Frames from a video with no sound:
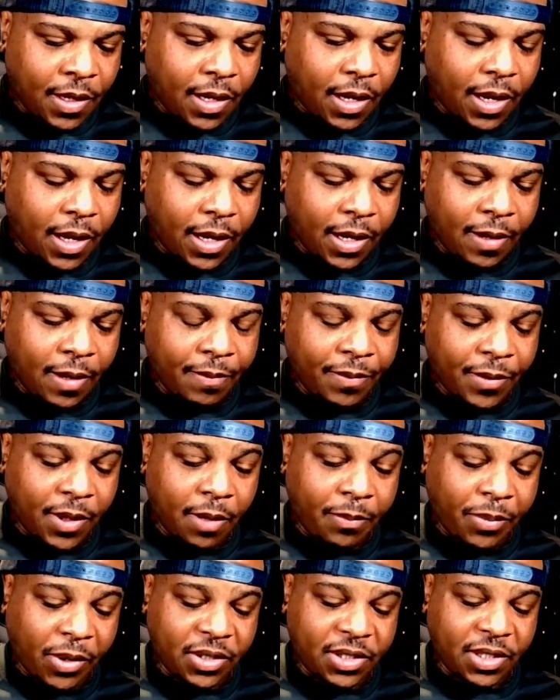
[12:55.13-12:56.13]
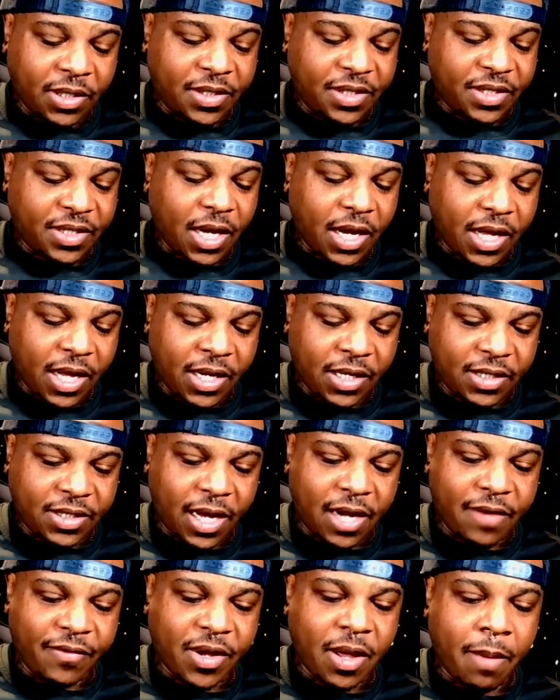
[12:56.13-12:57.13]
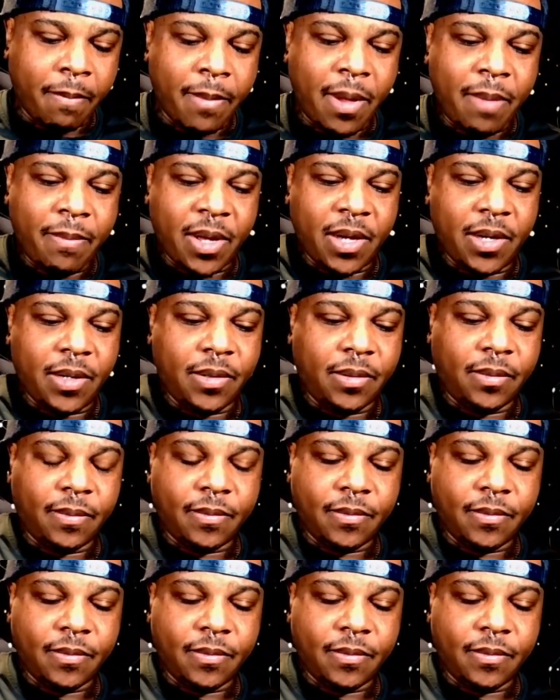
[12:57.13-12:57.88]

Your person is stuck inside of a commitment.